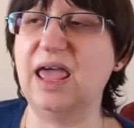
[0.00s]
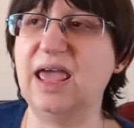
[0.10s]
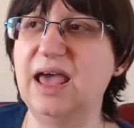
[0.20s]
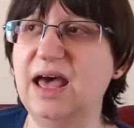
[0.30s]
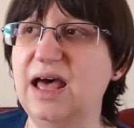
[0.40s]

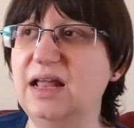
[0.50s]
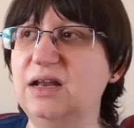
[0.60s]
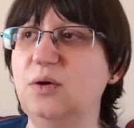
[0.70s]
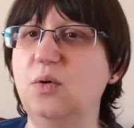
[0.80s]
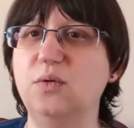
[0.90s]

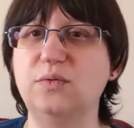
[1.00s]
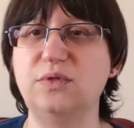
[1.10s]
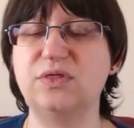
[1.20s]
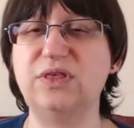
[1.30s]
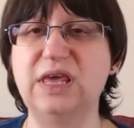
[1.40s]
and
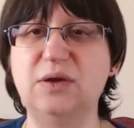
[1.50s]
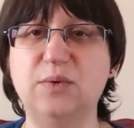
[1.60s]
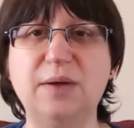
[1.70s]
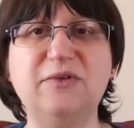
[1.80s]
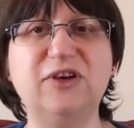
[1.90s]
the
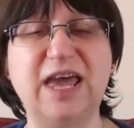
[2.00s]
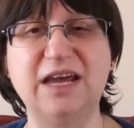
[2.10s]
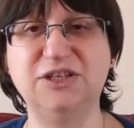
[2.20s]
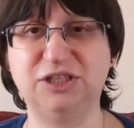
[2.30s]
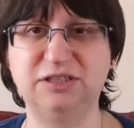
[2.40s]

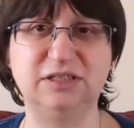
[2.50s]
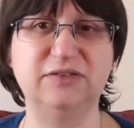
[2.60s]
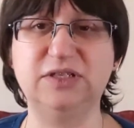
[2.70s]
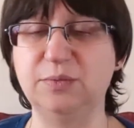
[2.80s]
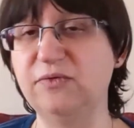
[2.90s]
ramifications
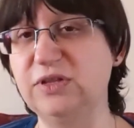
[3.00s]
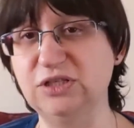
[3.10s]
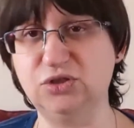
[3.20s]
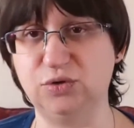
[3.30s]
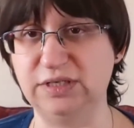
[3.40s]
of some of
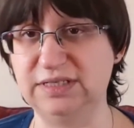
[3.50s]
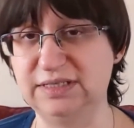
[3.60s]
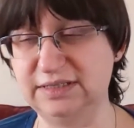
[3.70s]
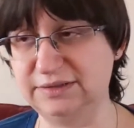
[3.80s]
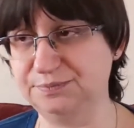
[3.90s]
these
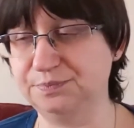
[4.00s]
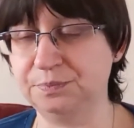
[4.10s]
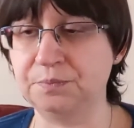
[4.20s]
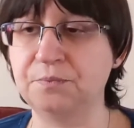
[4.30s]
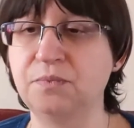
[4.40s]
choices.
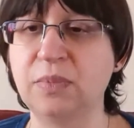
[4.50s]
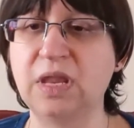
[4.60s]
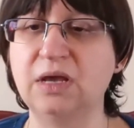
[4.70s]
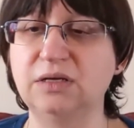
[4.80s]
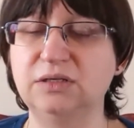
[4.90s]

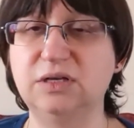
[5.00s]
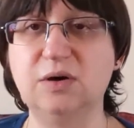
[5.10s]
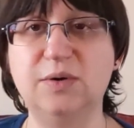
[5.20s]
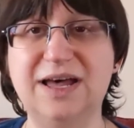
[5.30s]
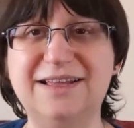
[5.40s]

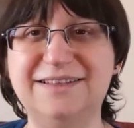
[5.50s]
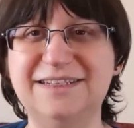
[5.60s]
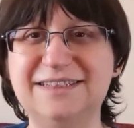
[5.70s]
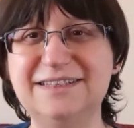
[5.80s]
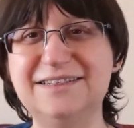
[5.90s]
So
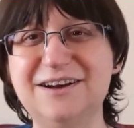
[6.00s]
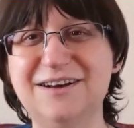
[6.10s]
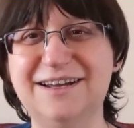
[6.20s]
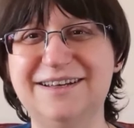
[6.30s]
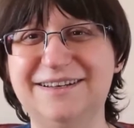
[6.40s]
let's get
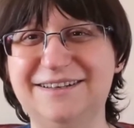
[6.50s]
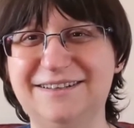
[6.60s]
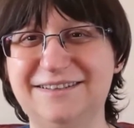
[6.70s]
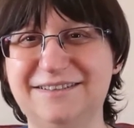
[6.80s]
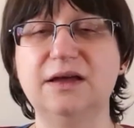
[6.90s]
started.
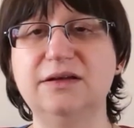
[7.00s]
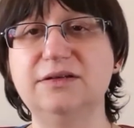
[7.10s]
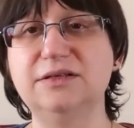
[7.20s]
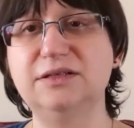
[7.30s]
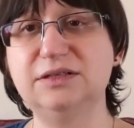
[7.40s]

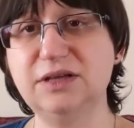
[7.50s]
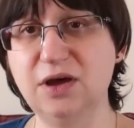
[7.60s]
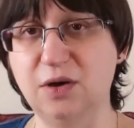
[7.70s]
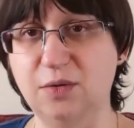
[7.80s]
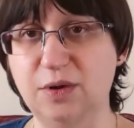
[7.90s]

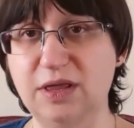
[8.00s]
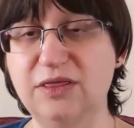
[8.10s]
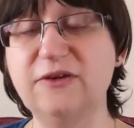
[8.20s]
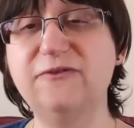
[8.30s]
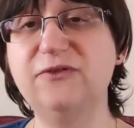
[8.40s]
So,
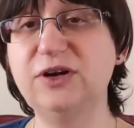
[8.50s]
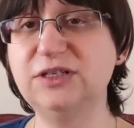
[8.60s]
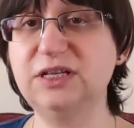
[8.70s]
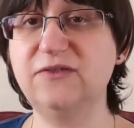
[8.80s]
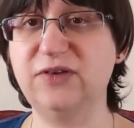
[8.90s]
the
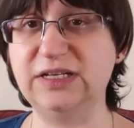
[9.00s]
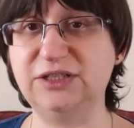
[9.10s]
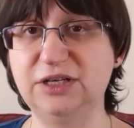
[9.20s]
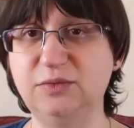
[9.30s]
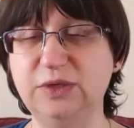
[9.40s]
first
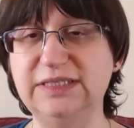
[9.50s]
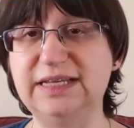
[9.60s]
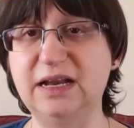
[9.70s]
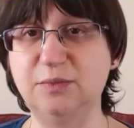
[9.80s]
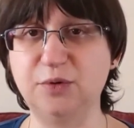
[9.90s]
convention when
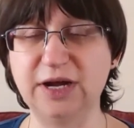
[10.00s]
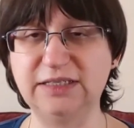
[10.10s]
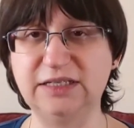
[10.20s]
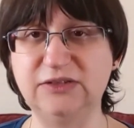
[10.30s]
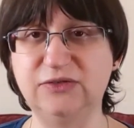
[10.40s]
setting
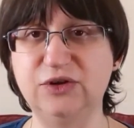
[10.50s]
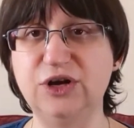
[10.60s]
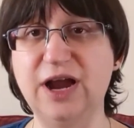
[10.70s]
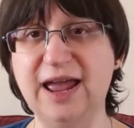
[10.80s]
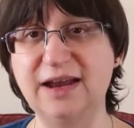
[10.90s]
prices for
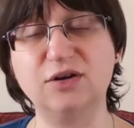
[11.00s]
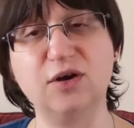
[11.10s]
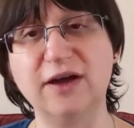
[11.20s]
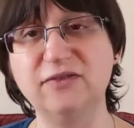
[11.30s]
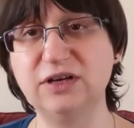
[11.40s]
your
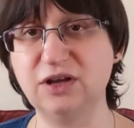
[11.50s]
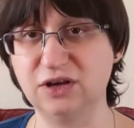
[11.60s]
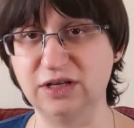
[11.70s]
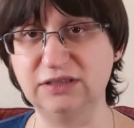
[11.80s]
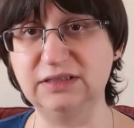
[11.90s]
handcrafted
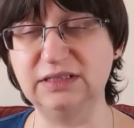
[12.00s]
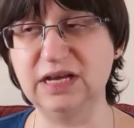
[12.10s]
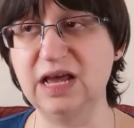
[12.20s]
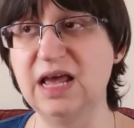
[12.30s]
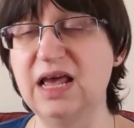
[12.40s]
goods
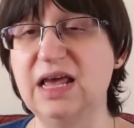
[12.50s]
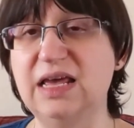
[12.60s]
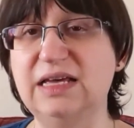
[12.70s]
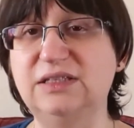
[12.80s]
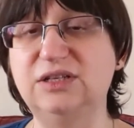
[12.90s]

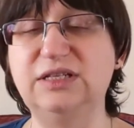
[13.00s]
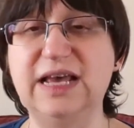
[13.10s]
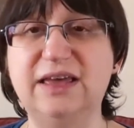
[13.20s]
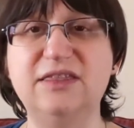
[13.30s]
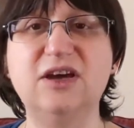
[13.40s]
is to
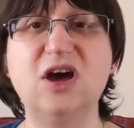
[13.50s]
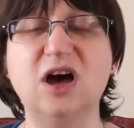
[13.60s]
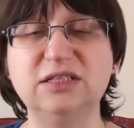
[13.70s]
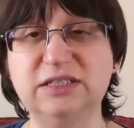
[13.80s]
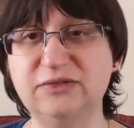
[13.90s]
take the
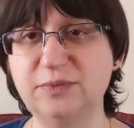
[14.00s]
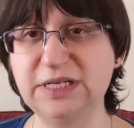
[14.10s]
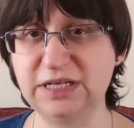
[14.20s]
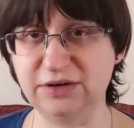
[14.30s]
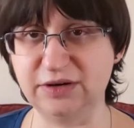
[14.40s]
cost of
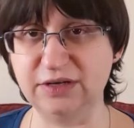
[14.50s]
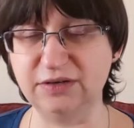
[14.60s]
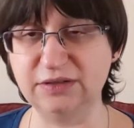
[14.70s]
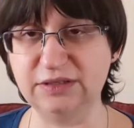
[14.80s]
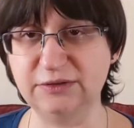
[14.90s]

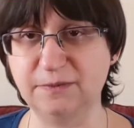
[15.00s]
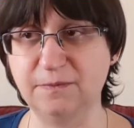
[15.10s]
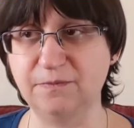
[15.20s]
materials